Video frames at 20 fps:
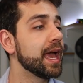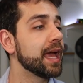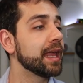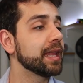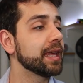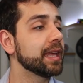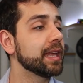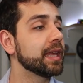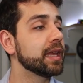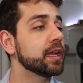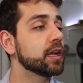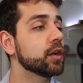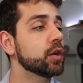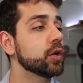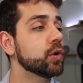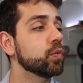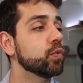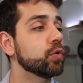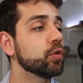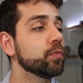and
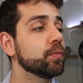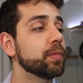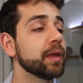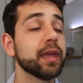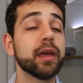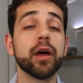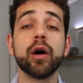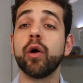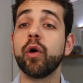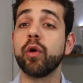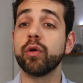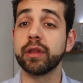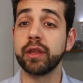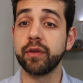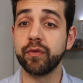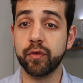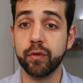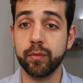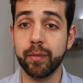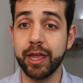here will be all
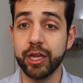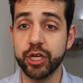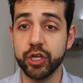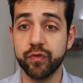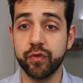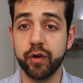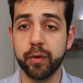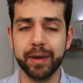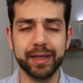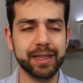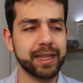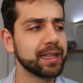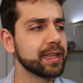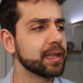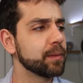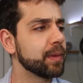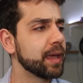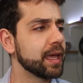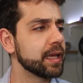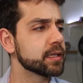the information for my
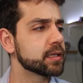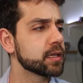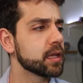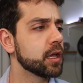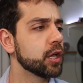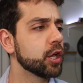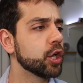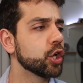database.